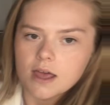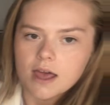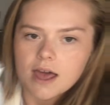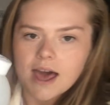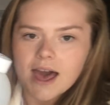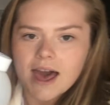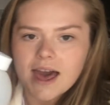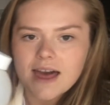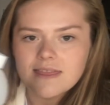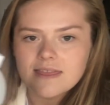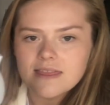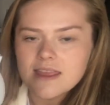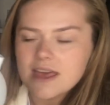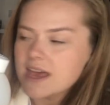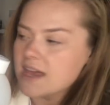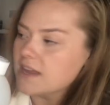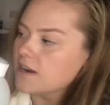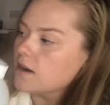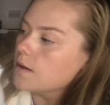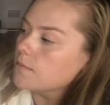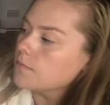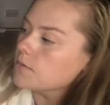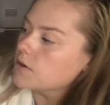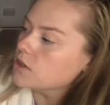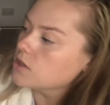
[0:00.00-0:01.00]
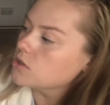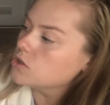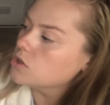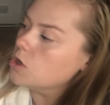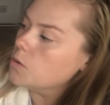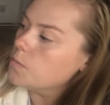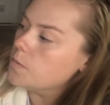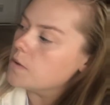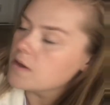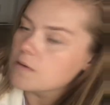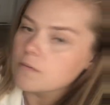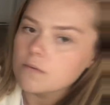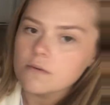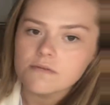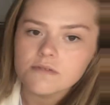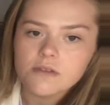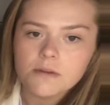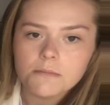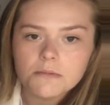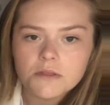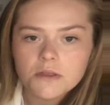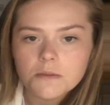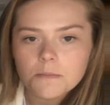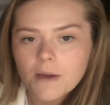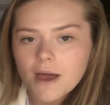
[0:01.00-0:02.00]
and then I'm going to top it with
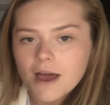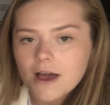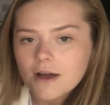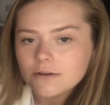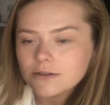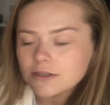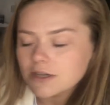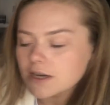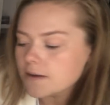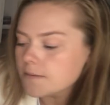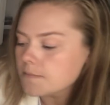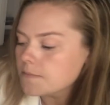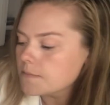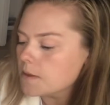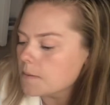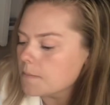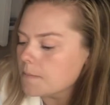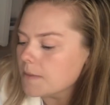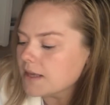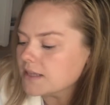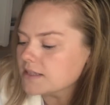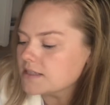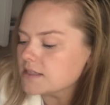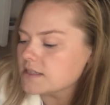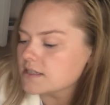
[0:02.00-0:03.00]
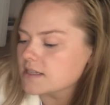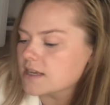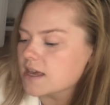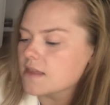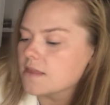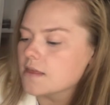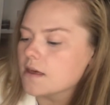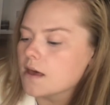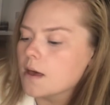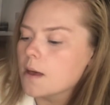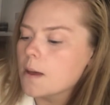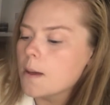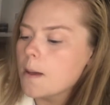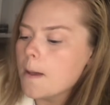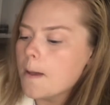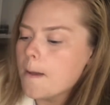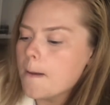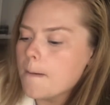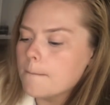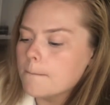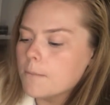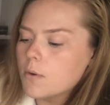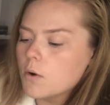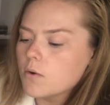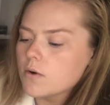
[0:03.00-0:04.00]
some of the powder, mix it together,
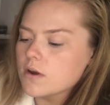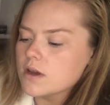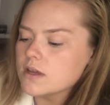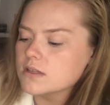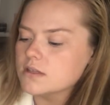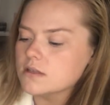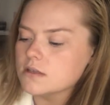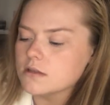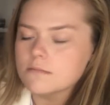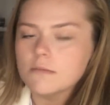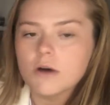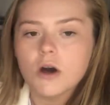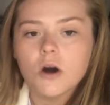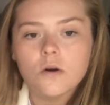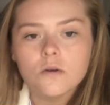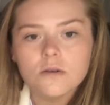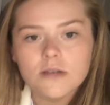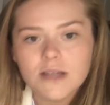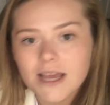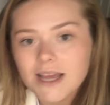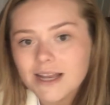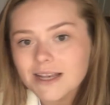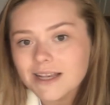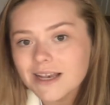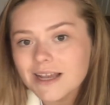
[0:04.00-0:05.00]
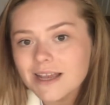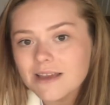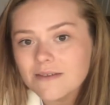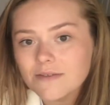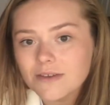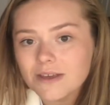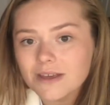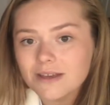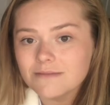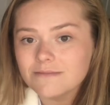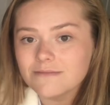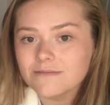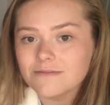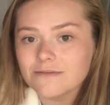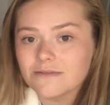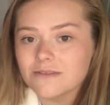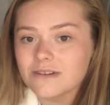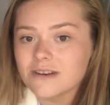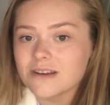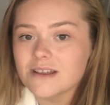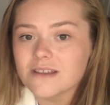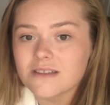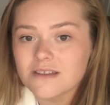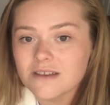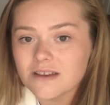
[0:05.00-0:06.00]
pour it into the mould, and leave it for
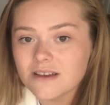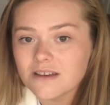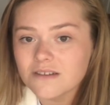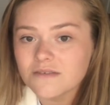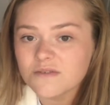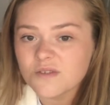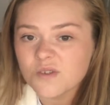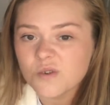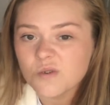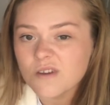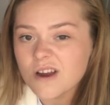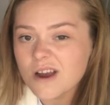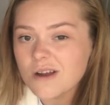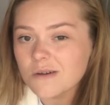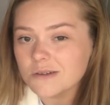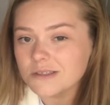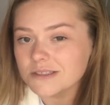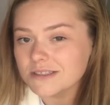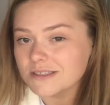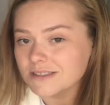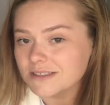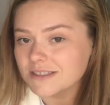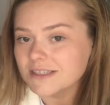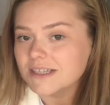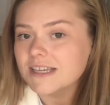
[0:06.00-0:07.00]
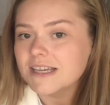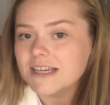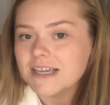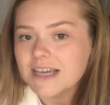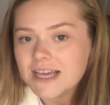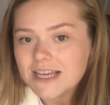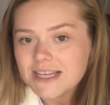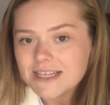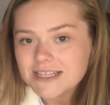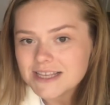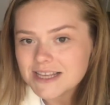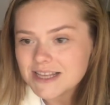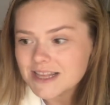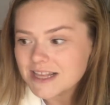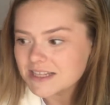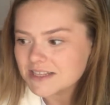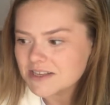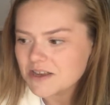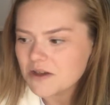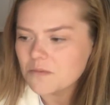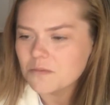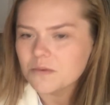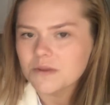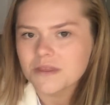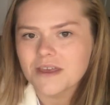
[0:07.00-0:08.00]
another 4 hours. So let's
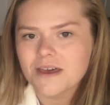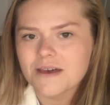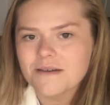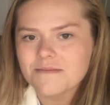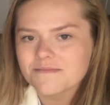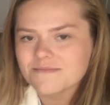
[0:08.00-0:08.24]
get on with that.